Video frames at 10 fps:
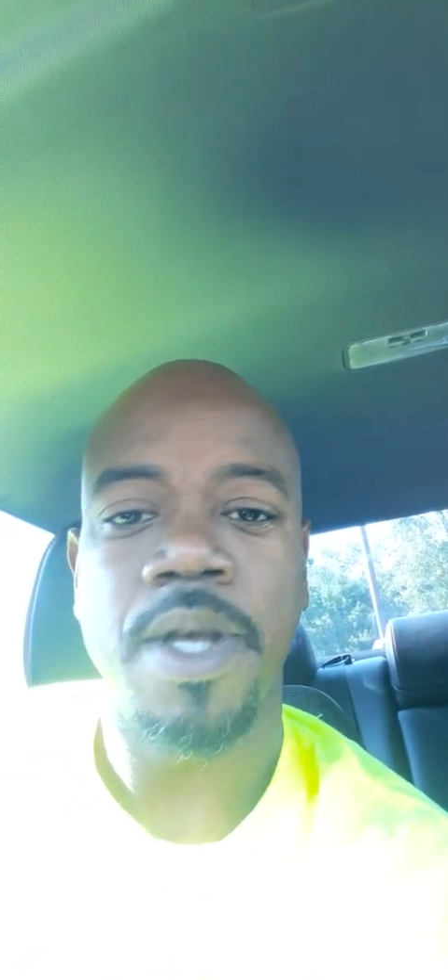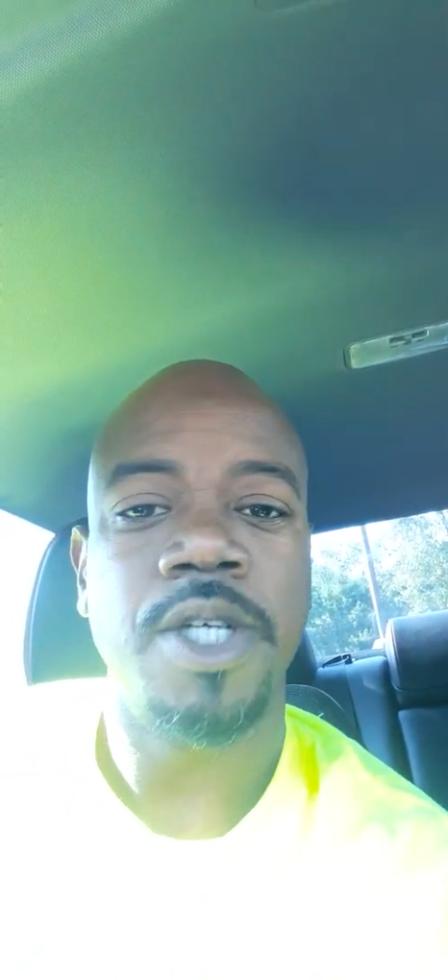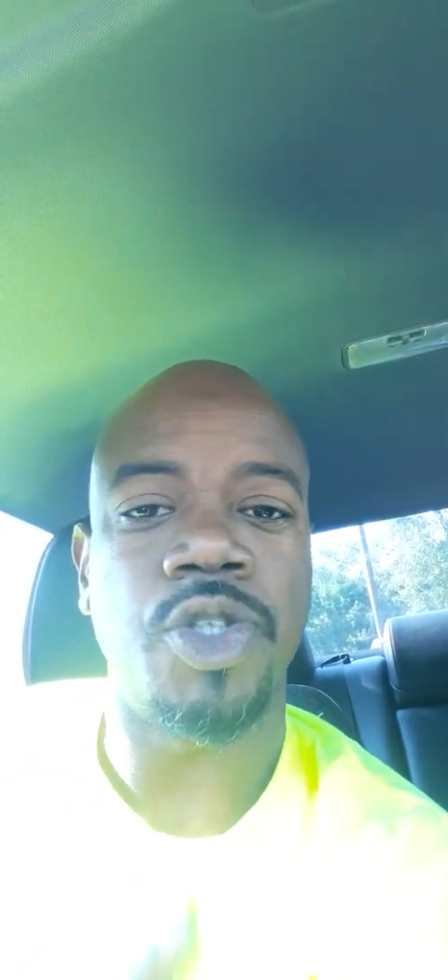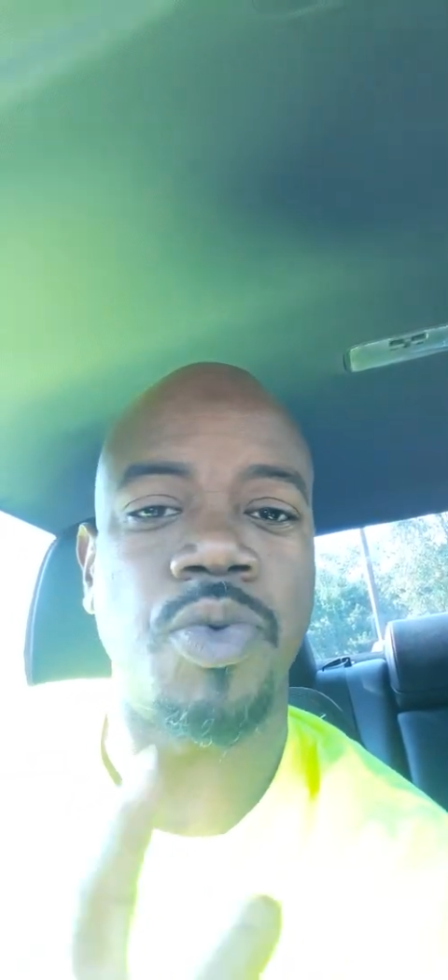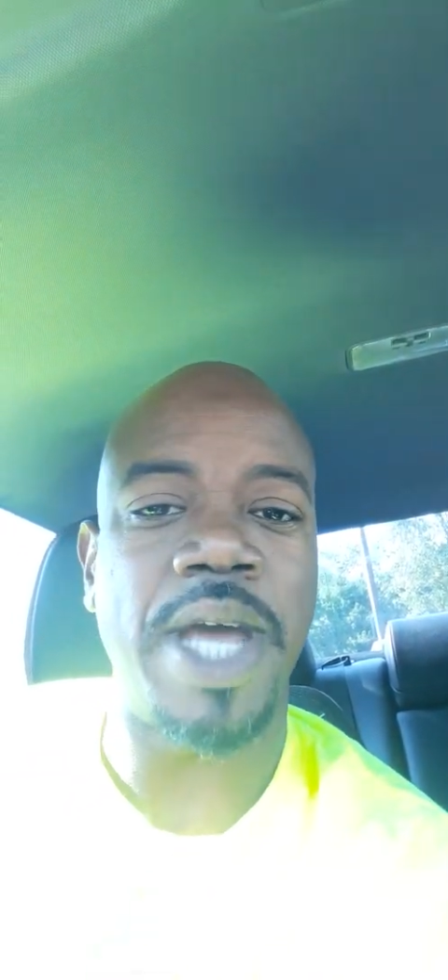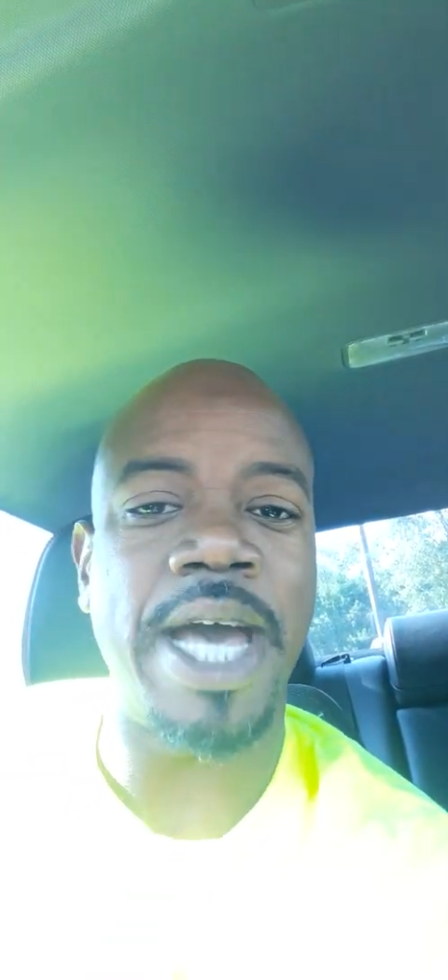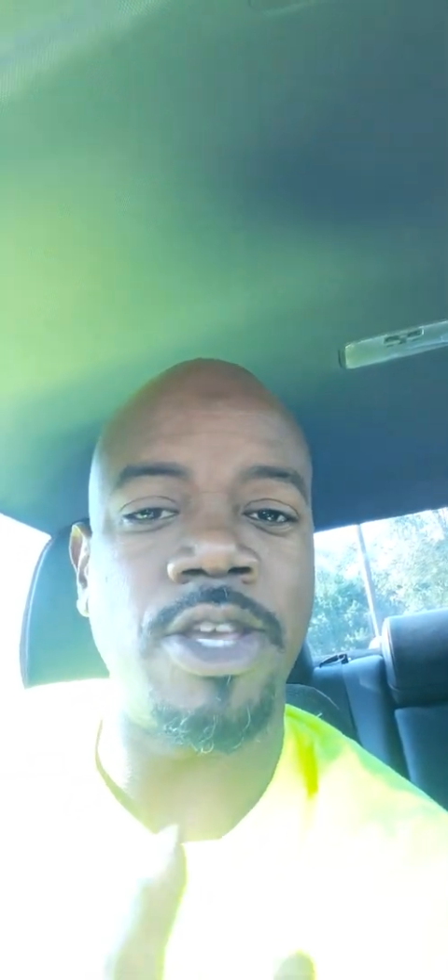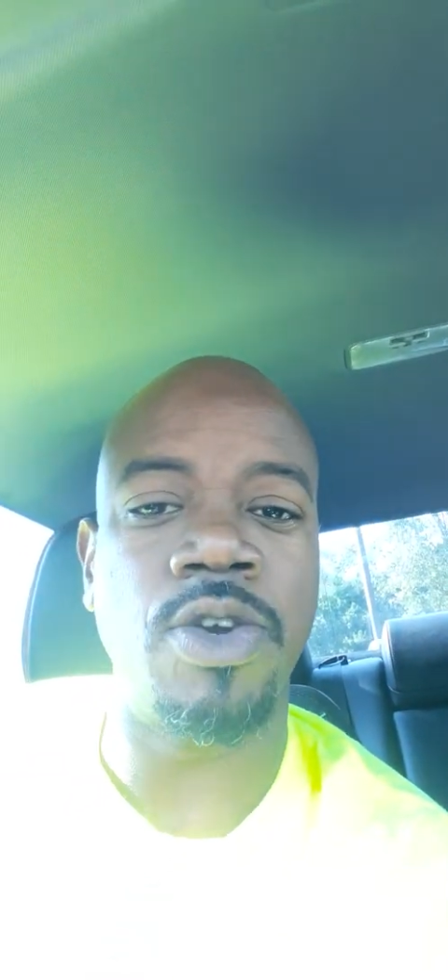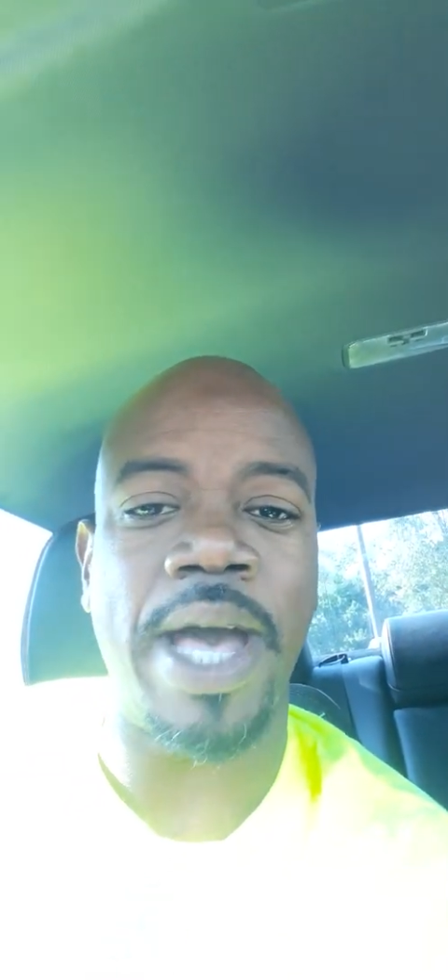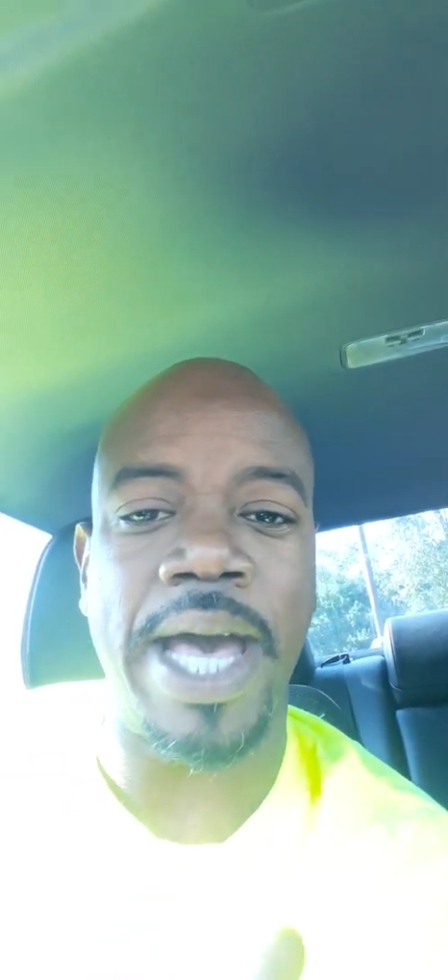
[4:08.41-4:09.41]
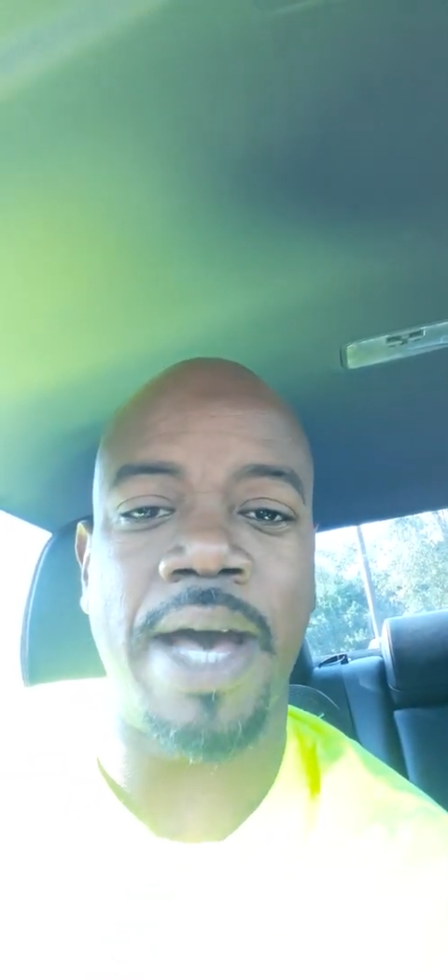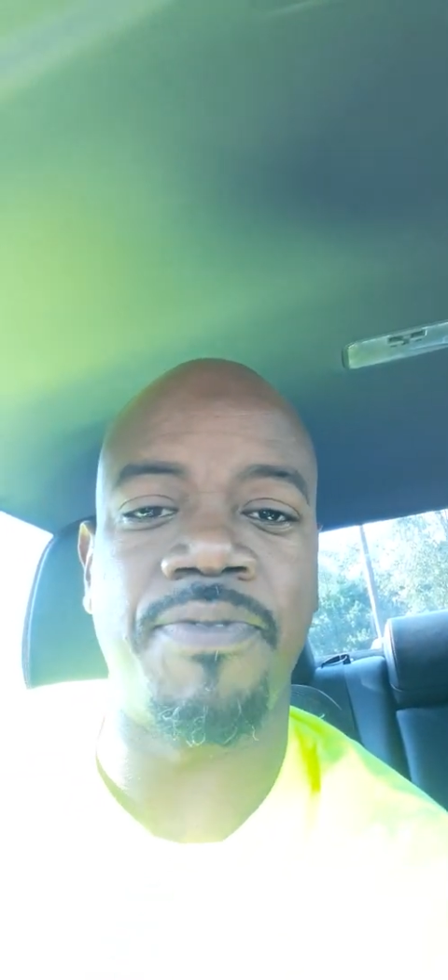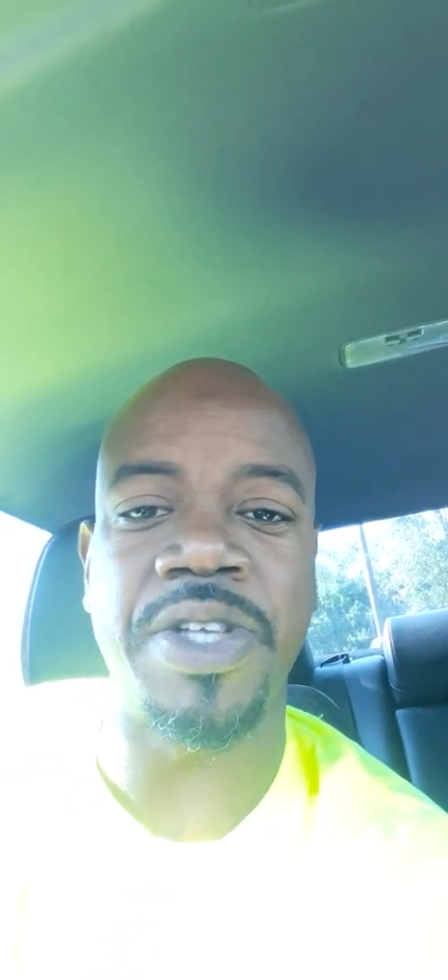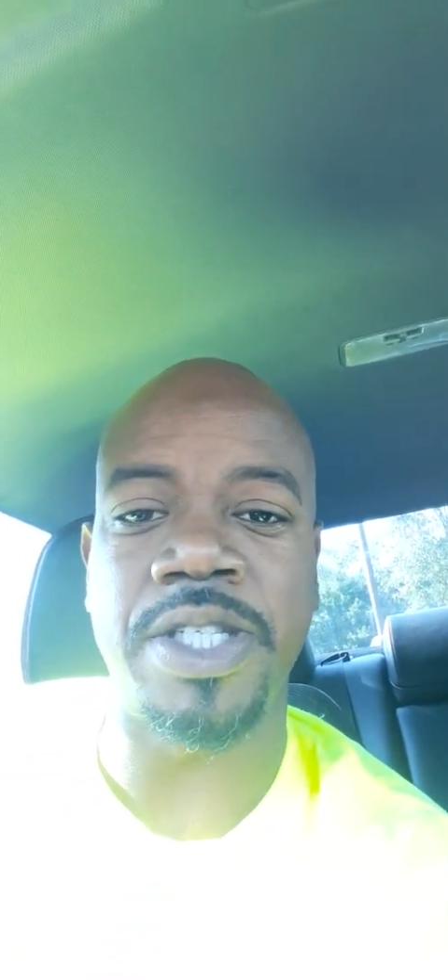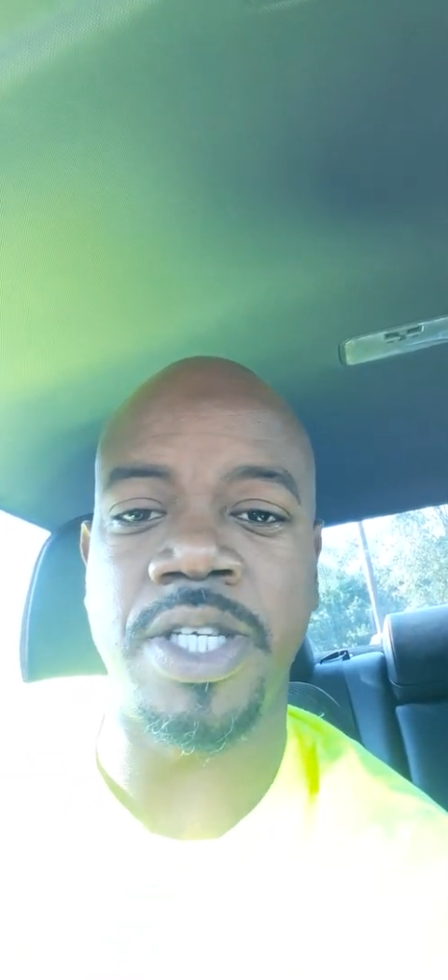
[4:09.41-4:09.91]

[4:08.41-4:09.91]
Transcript: So now you have this